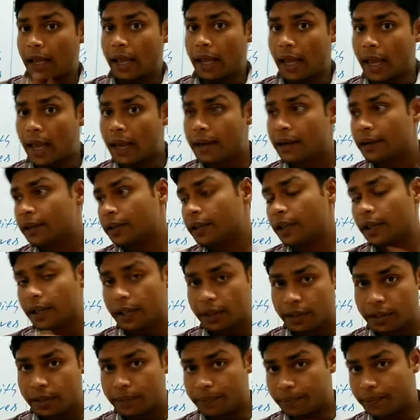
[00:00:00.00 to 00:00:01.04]

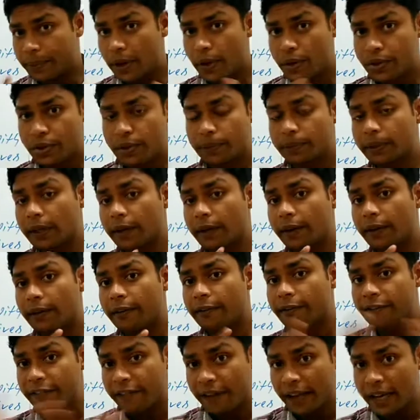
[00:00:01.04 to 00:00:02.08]
and because of
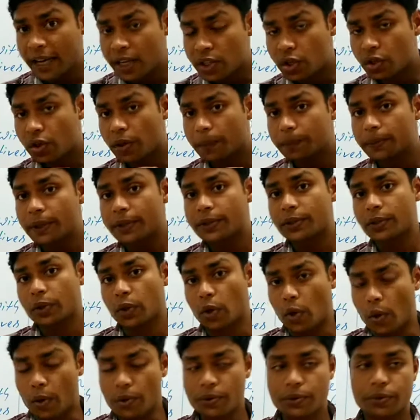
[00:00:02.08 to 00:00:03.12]
the variation of the
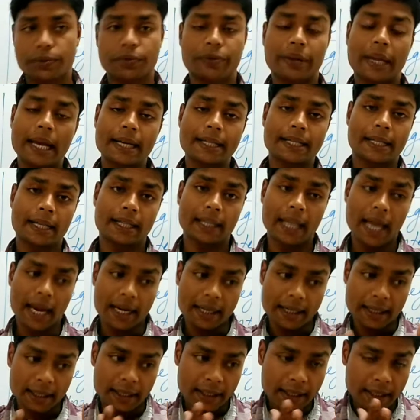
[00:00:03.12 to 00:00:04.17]
scores, we can say
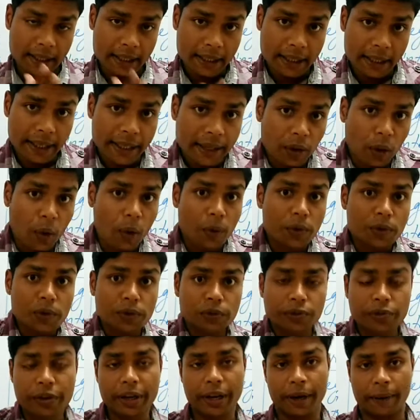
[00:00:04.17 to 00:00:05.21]
that he ought to
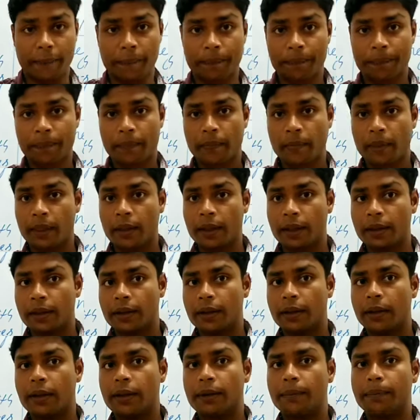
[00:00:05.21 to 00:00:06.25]
win
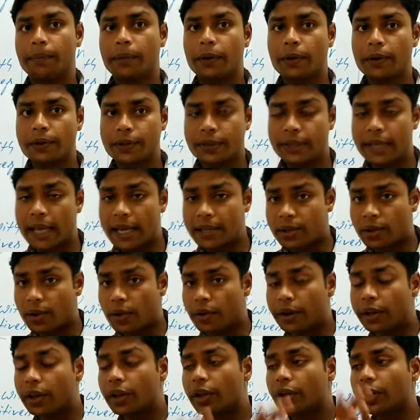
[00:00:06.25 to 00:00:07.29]
because he has
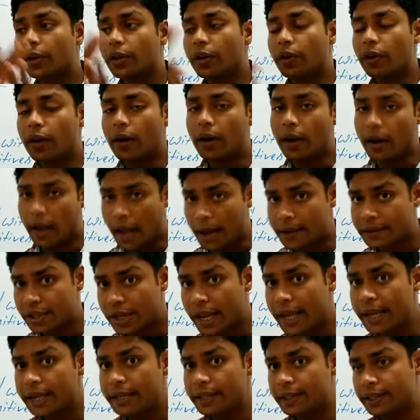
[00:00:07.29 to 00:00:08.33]
already
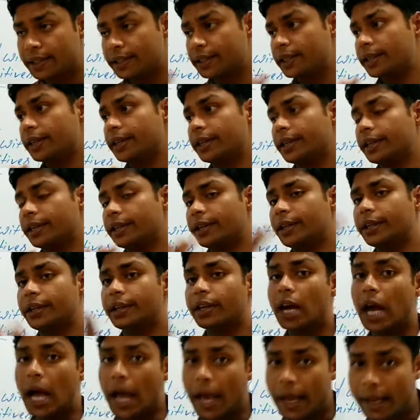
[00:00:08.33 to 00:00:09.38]
attained
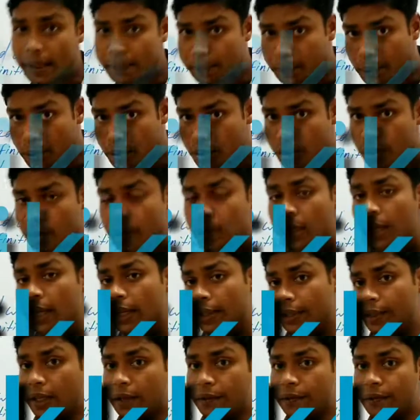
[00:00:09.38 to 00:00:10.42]
the higher portion.
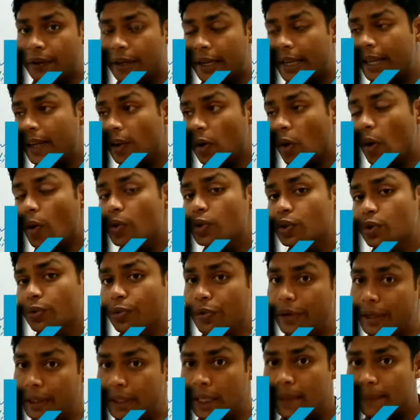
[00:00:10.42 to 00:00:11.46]
Therefore, he ought to
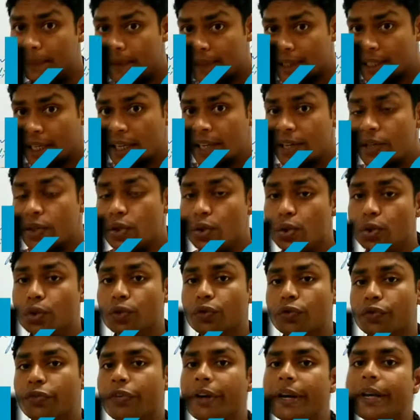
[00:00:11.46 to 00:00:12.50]
win. That means he
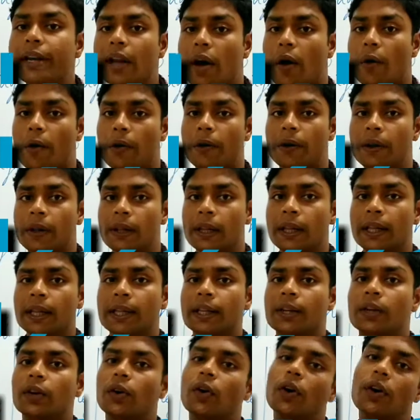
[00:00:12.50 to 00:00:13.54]
should win now.
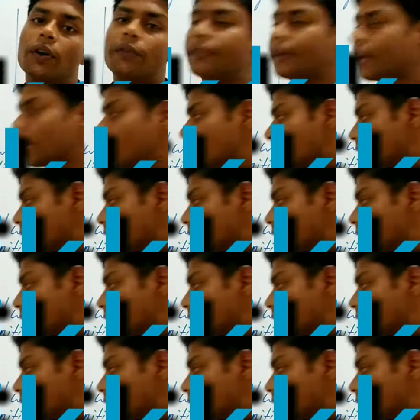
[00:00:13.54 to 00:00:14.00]
Or we can